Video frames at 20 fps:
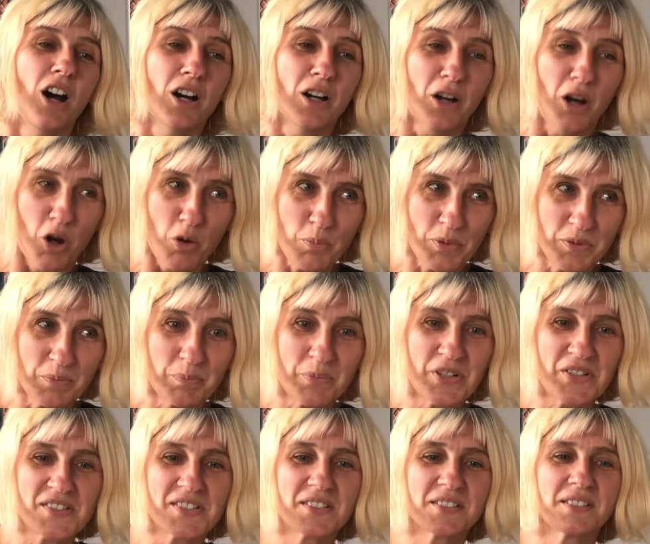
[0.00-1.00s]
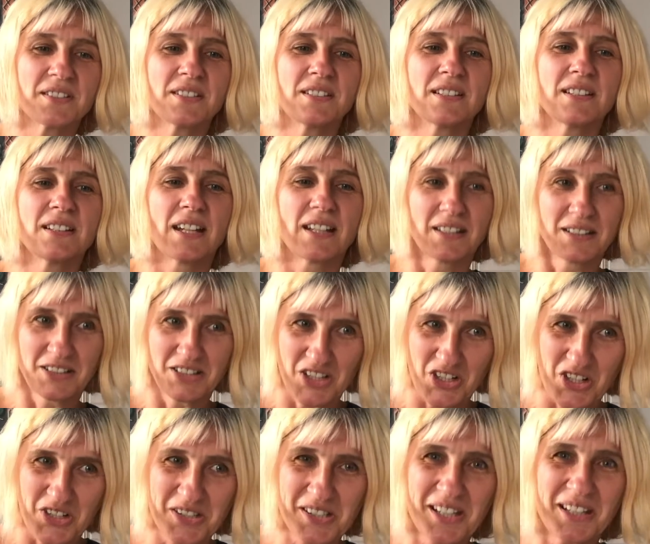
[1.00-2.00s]
Open prison in
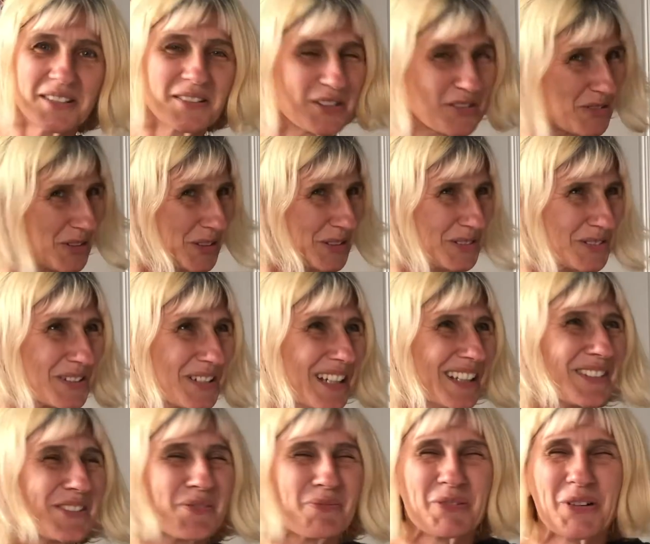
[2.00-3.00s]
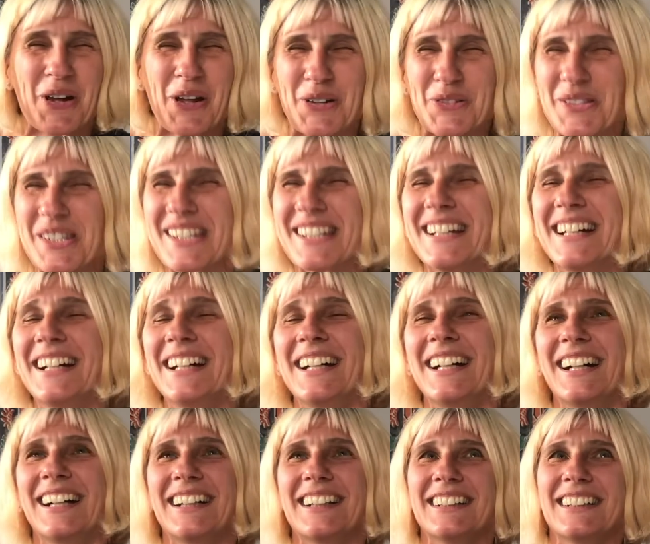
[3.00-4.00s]
Jiřice, difficult to pronounce,
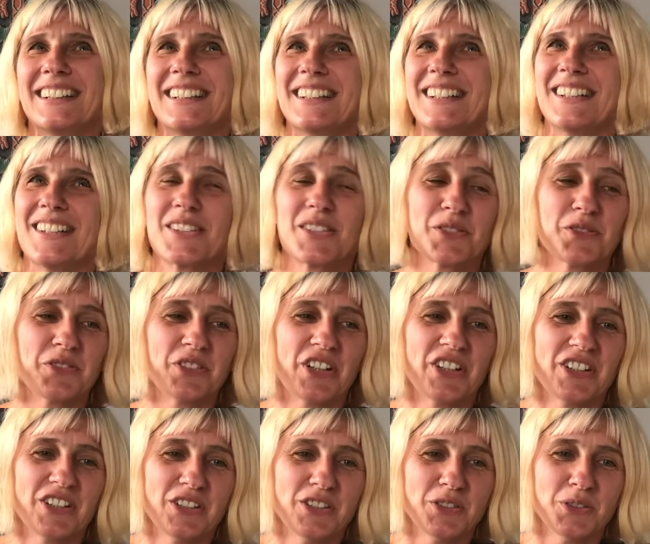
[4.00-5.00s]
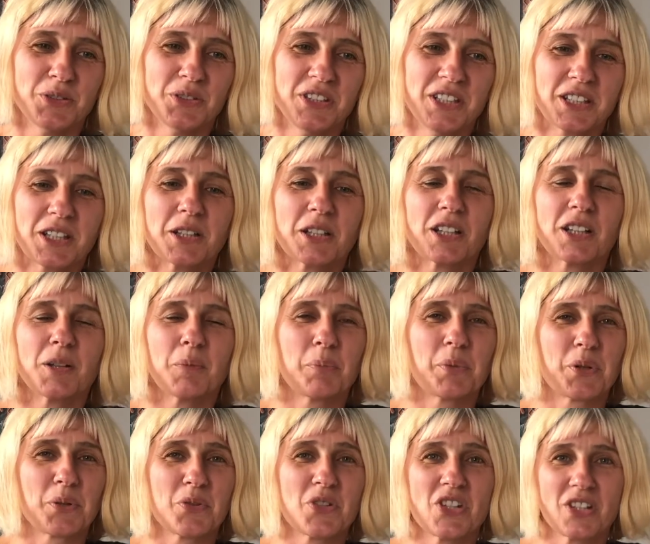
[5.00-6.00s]
is a very unique
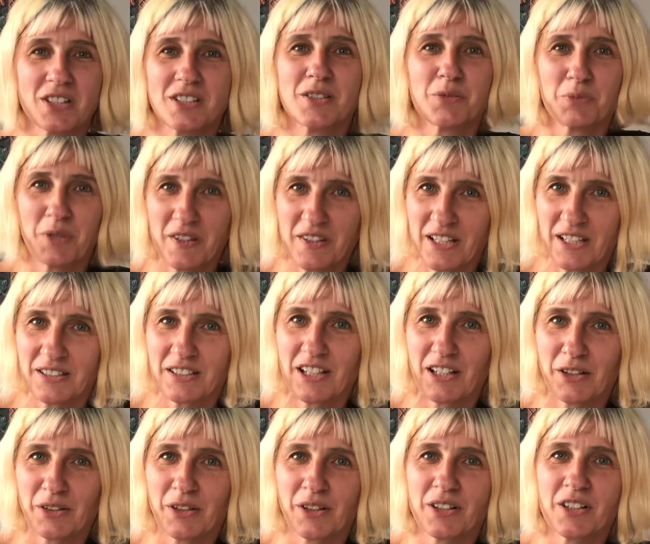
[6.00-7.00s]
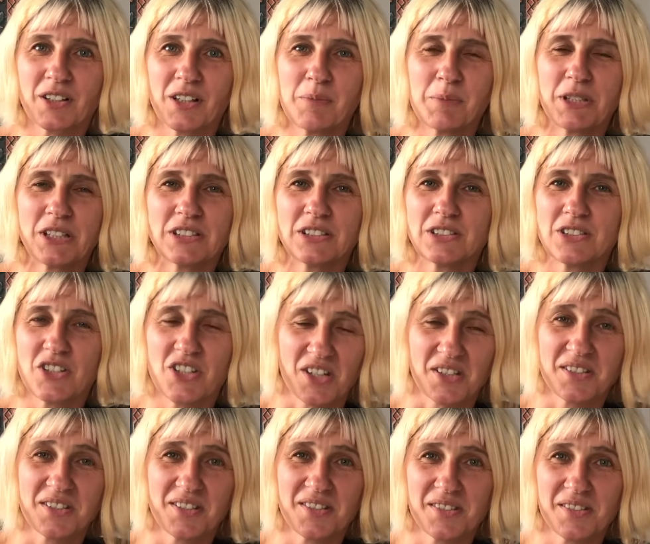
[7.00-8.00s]
project within our criminal
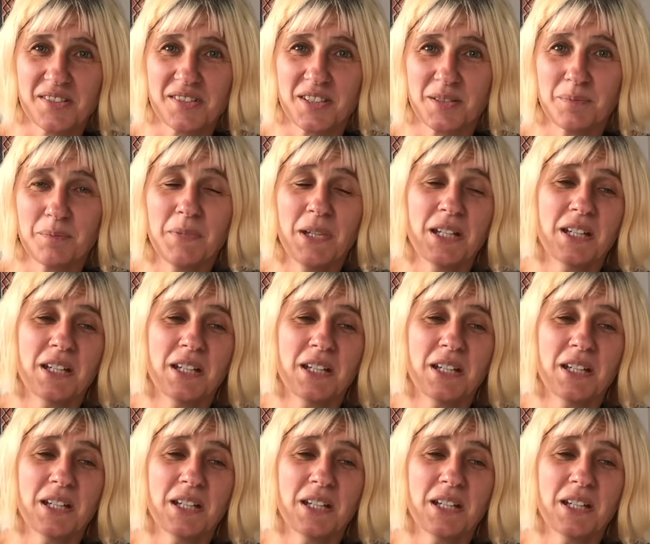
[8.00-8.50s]
justice system